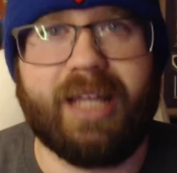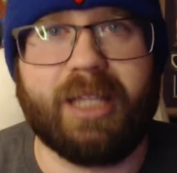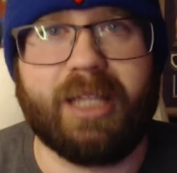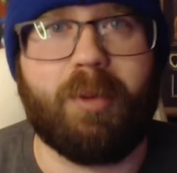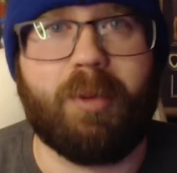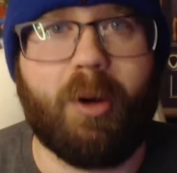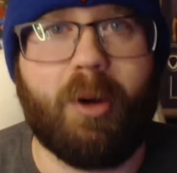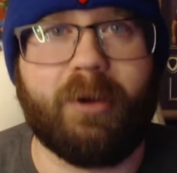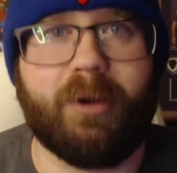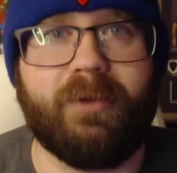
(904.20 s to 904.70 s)
that's
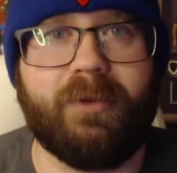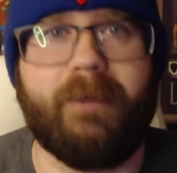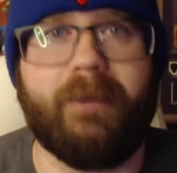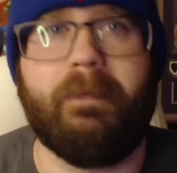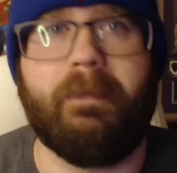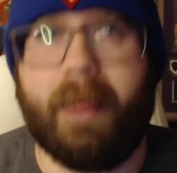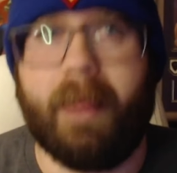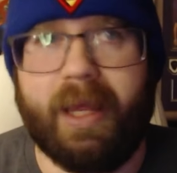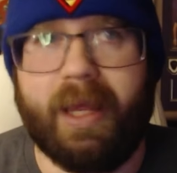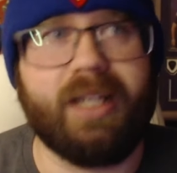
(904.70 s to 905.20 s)
part of it.
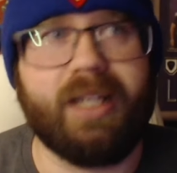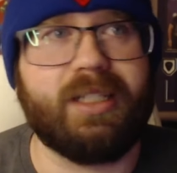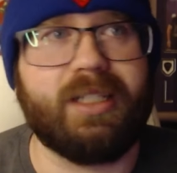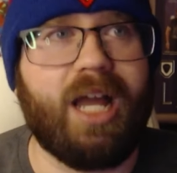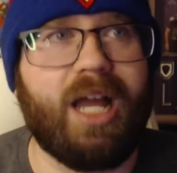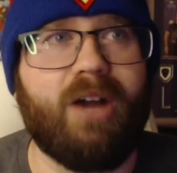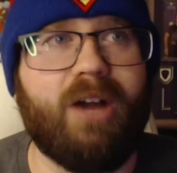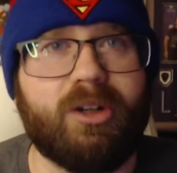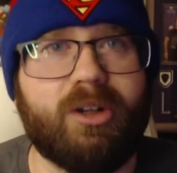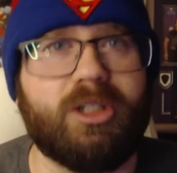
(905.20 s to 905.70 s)
He is
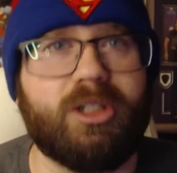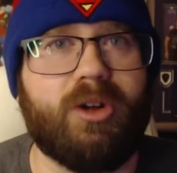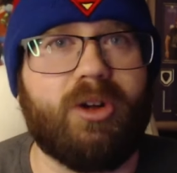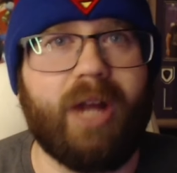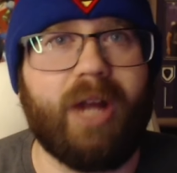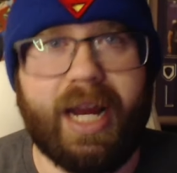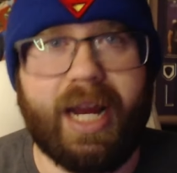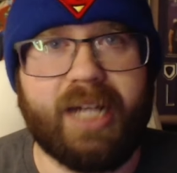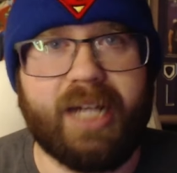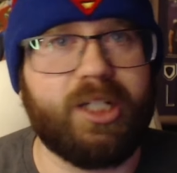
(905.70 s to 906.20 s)
now going to
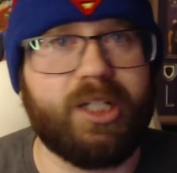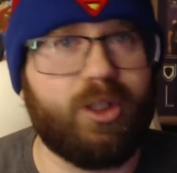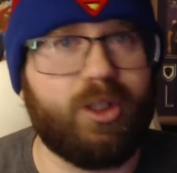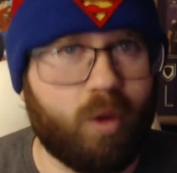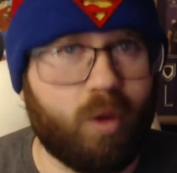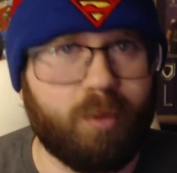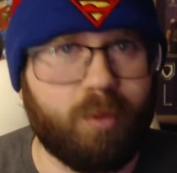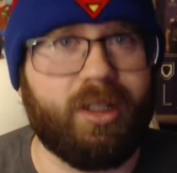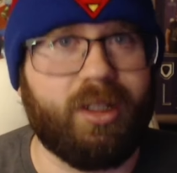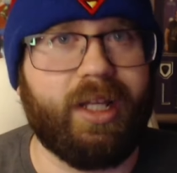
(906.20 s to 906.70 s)
start aging
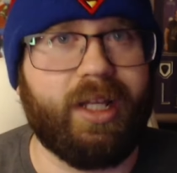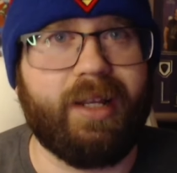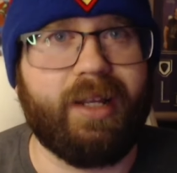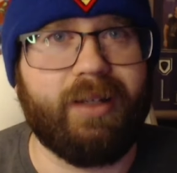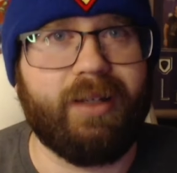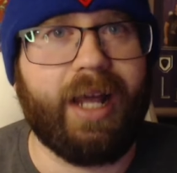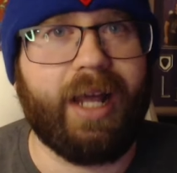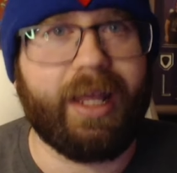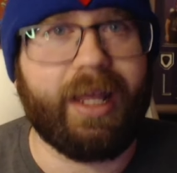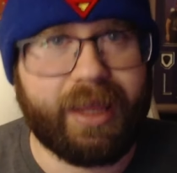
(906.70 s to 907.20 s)
normally,
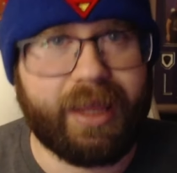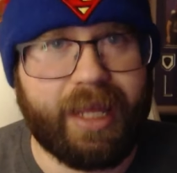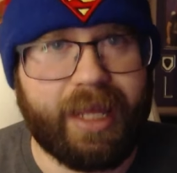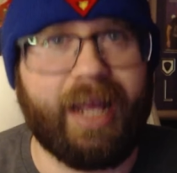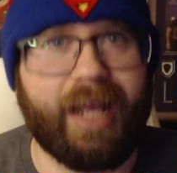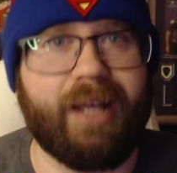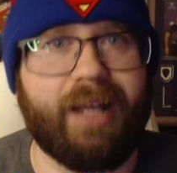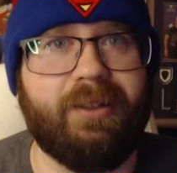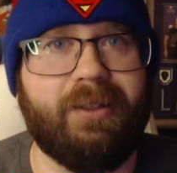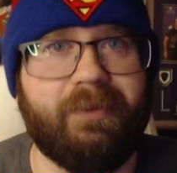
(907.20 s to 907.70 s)
I
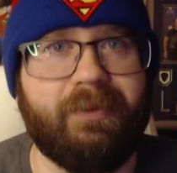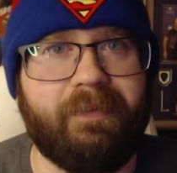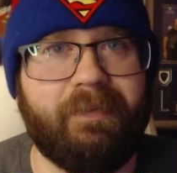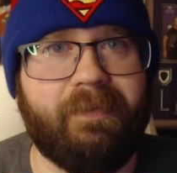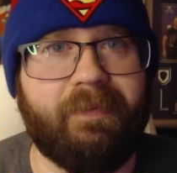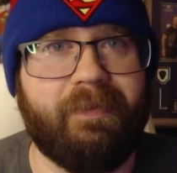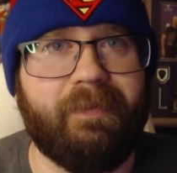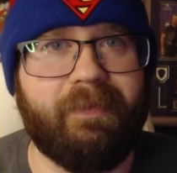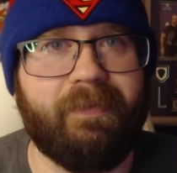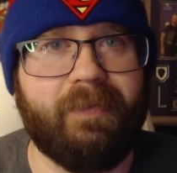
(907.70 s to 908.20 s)
think.
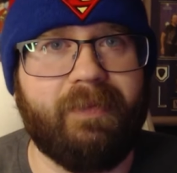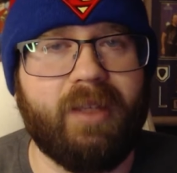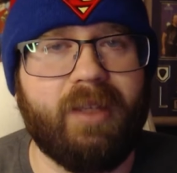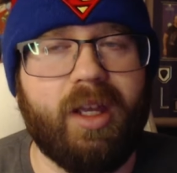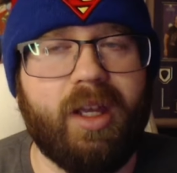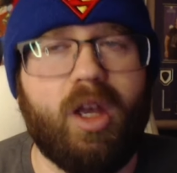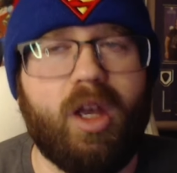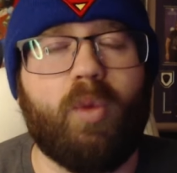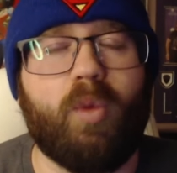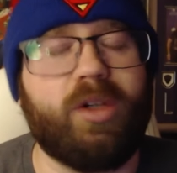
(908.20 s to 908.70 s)

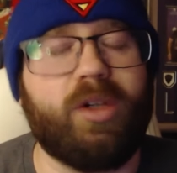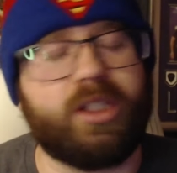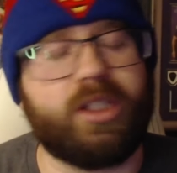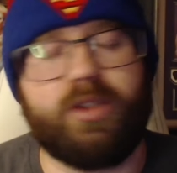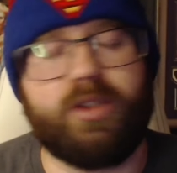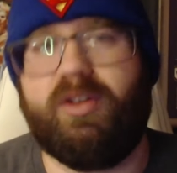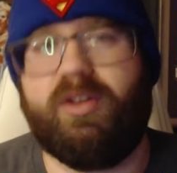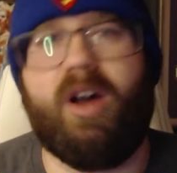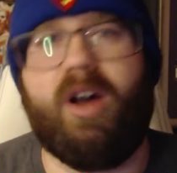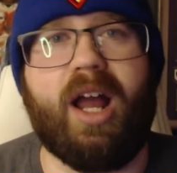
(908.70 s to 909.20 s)
Which is
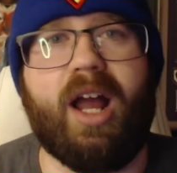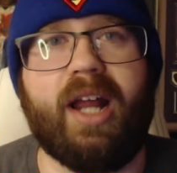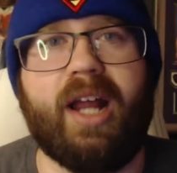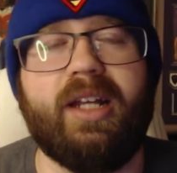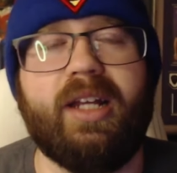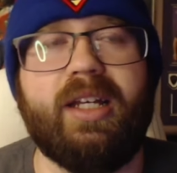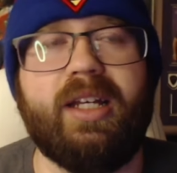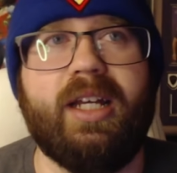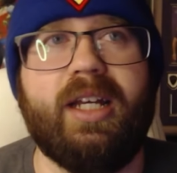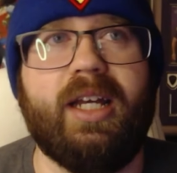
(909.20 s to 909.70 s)

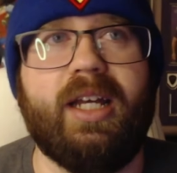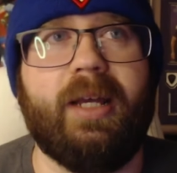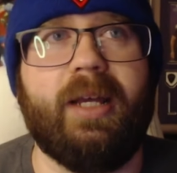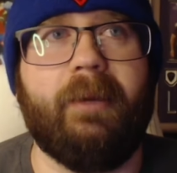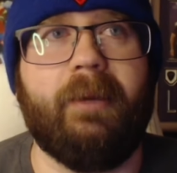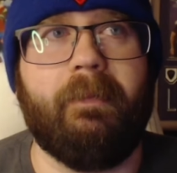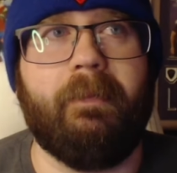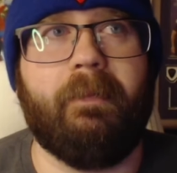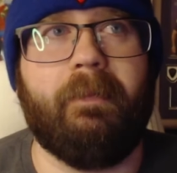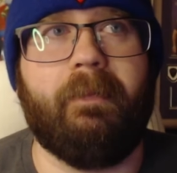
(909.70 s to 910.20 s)
fine,
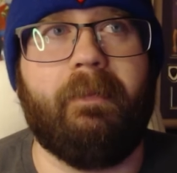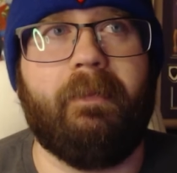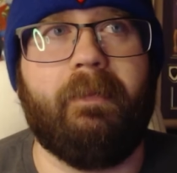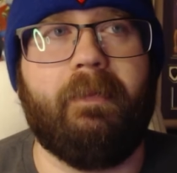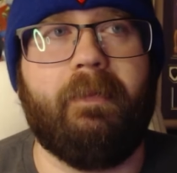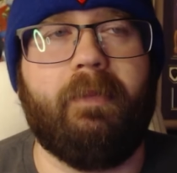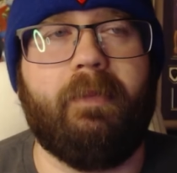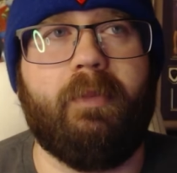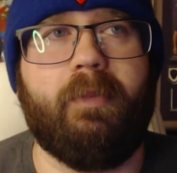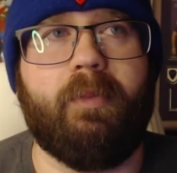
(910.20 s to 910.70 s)

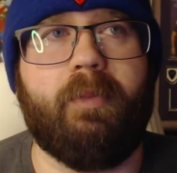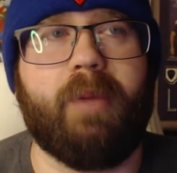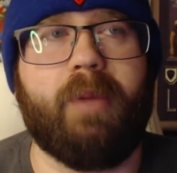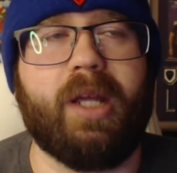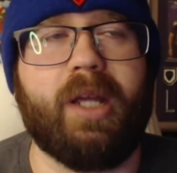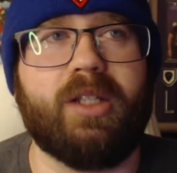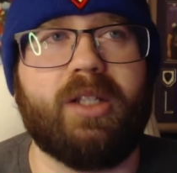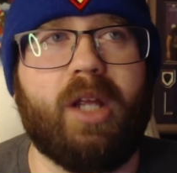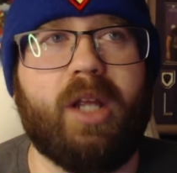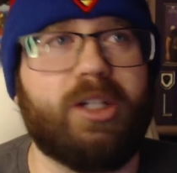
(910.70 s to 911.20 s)

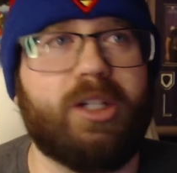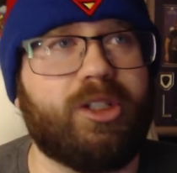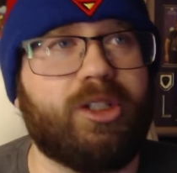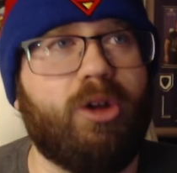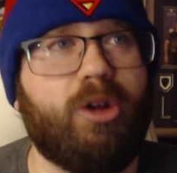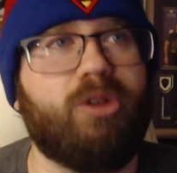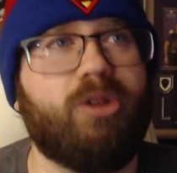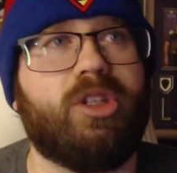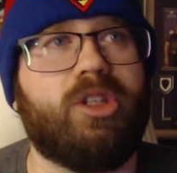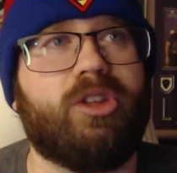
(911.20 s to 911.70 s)
because it
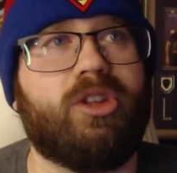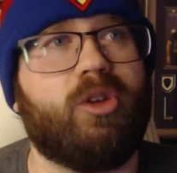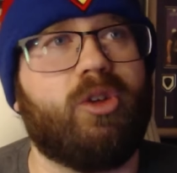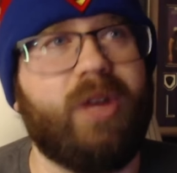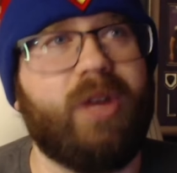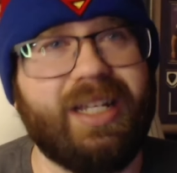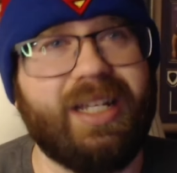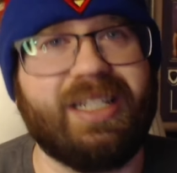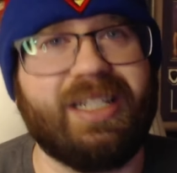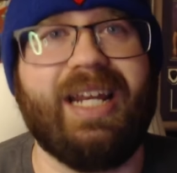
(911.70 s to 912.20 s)
shows that there
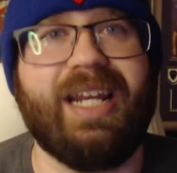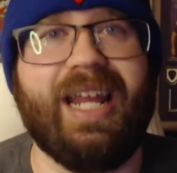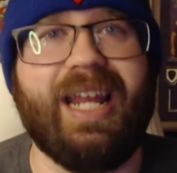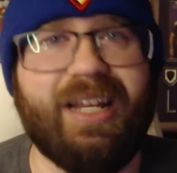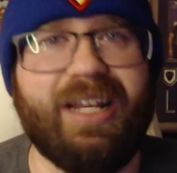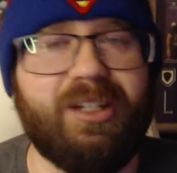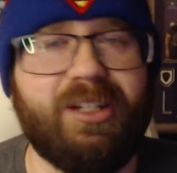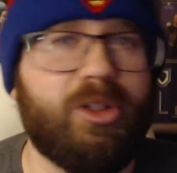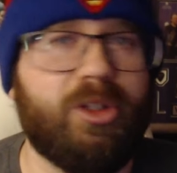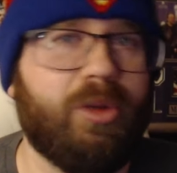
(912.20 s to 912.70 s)
is an
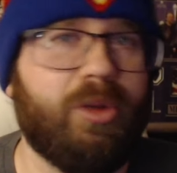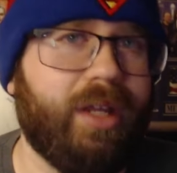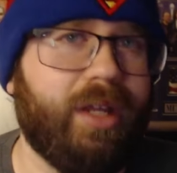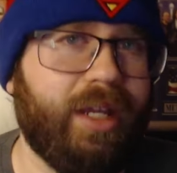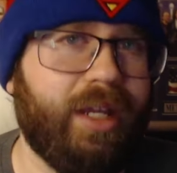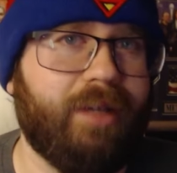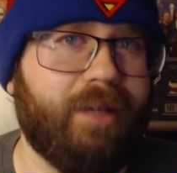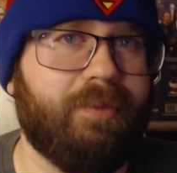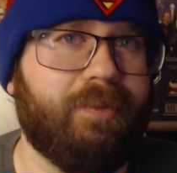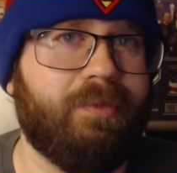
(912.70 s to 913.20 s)
end to
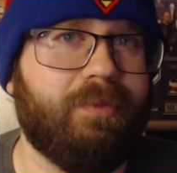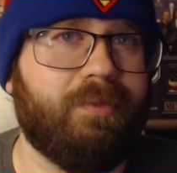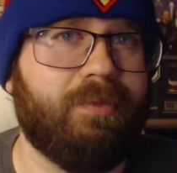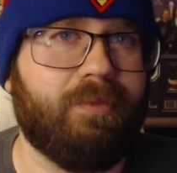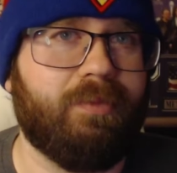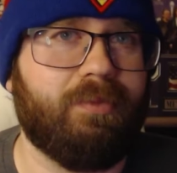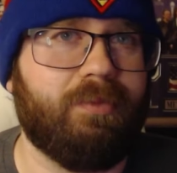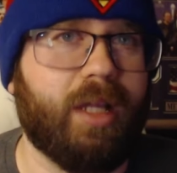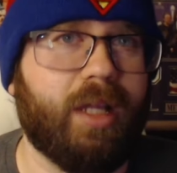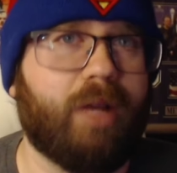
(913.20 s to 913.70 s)
him.
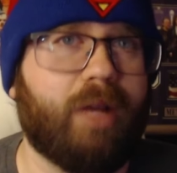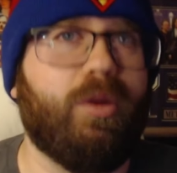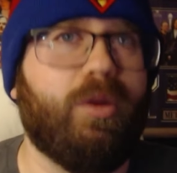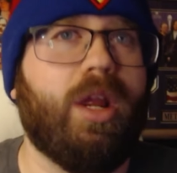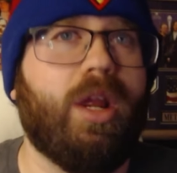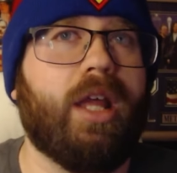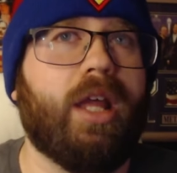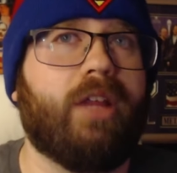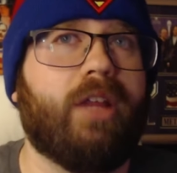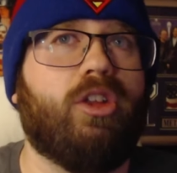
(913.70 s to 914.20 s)
Like
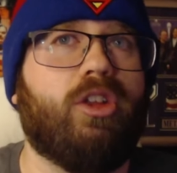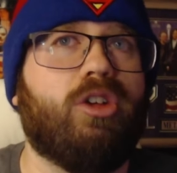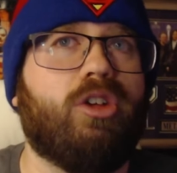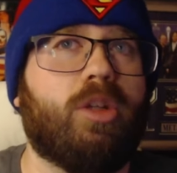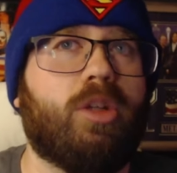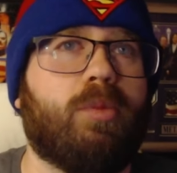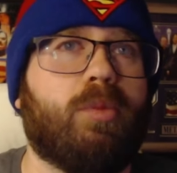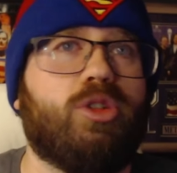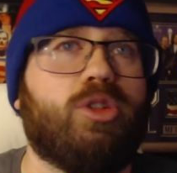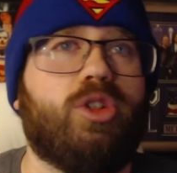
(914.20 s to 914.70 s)
there's
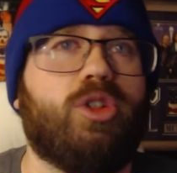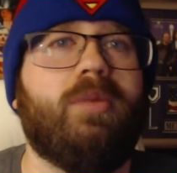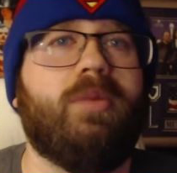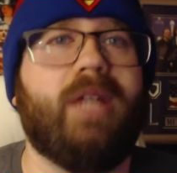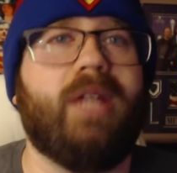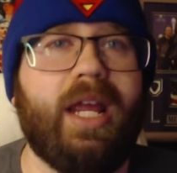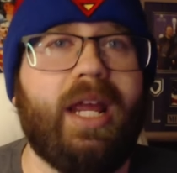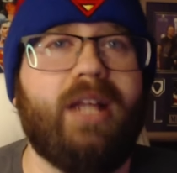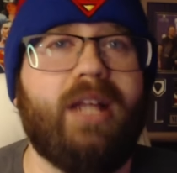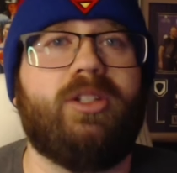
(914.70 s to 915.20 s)
a
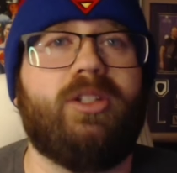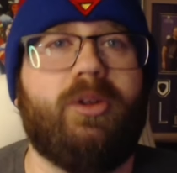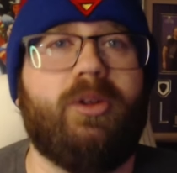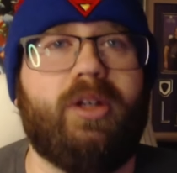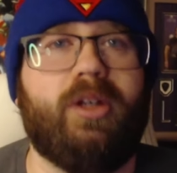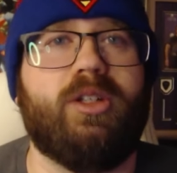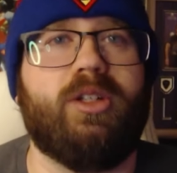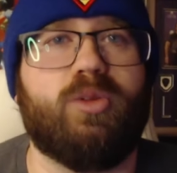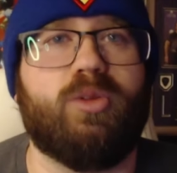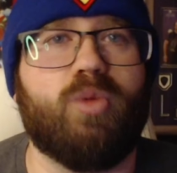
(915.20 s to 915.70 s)
presumed end to
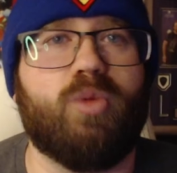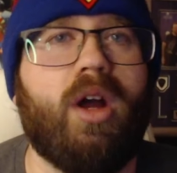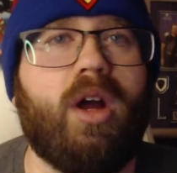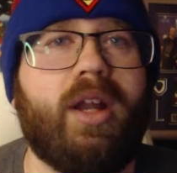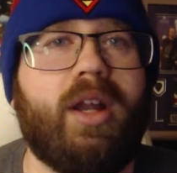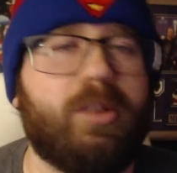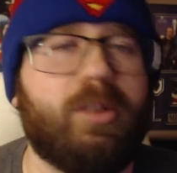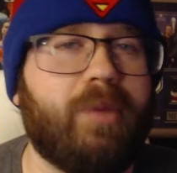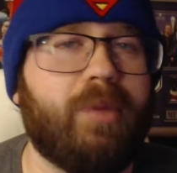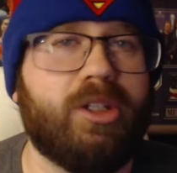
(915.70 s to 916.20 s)
his
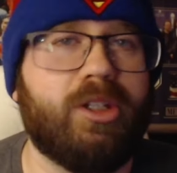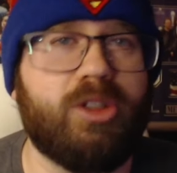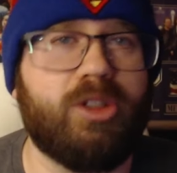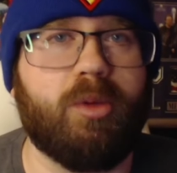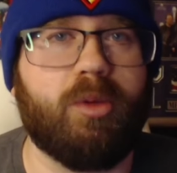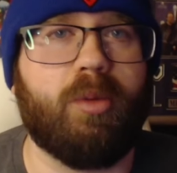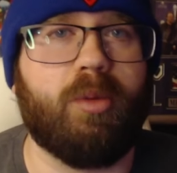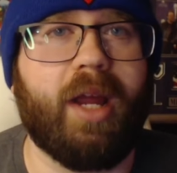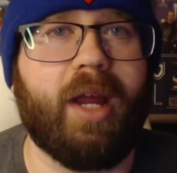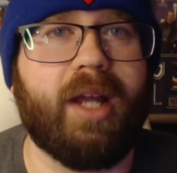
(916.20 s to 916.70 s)
run as being
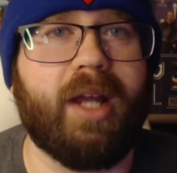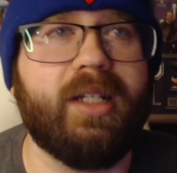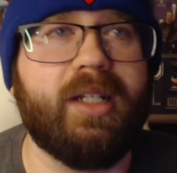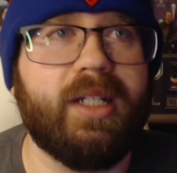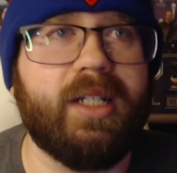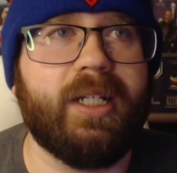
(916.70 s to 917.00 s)
Superman.